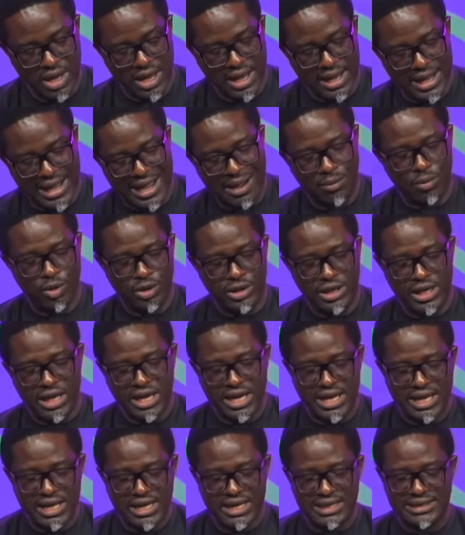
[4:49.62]

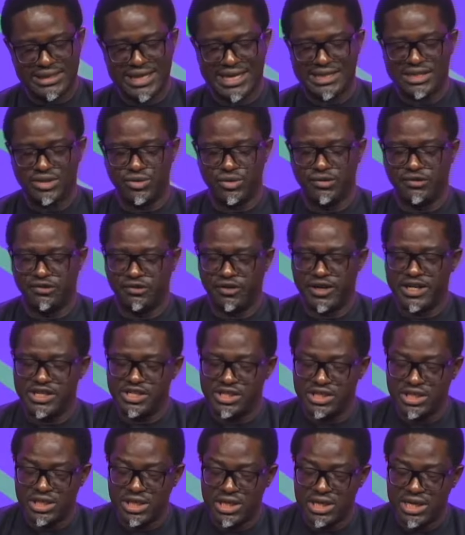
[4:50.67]
Harmony is as
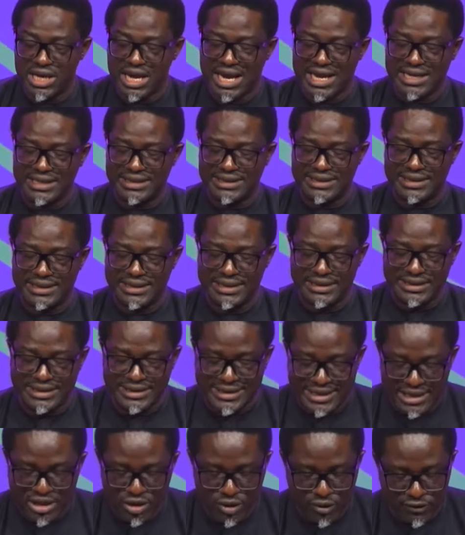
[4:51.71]
refreshing as the
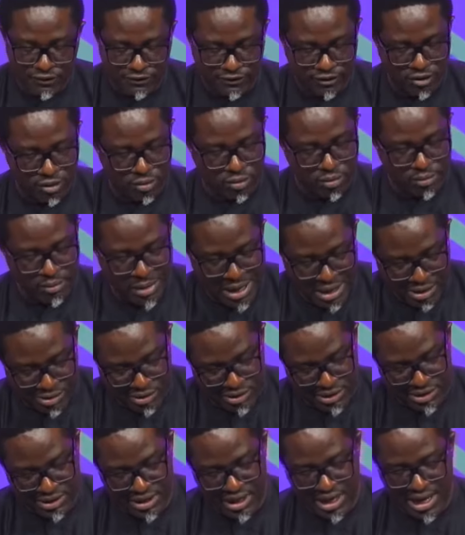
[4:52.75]
dew from
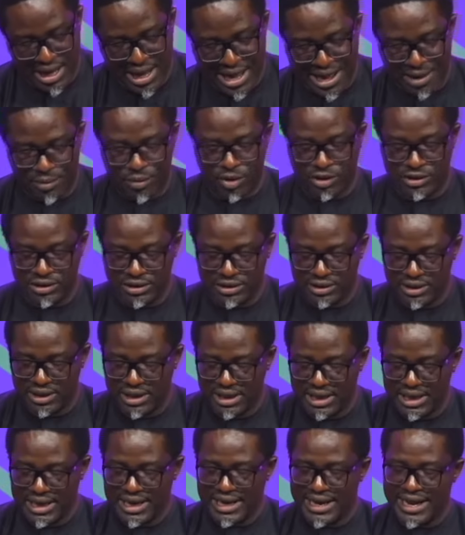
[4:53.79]
Mount Hermon
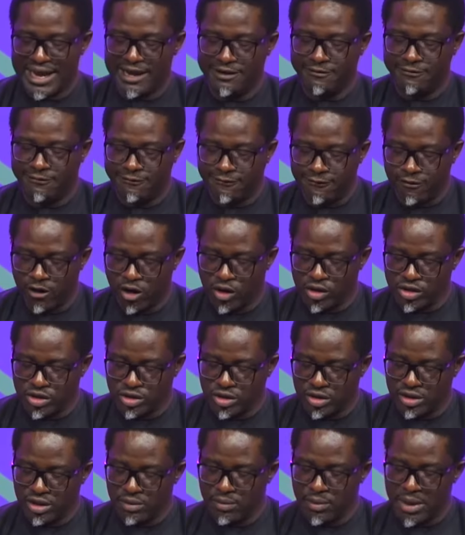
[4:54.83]
and falls
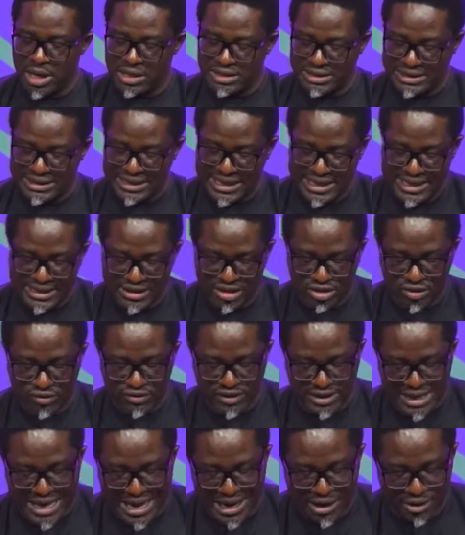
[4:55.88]
on the mountains of
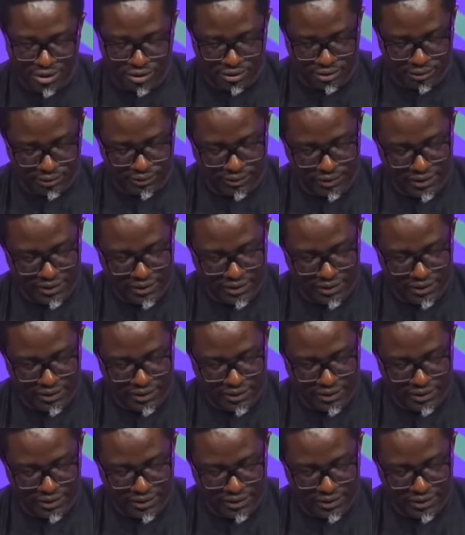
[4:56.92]
Zion.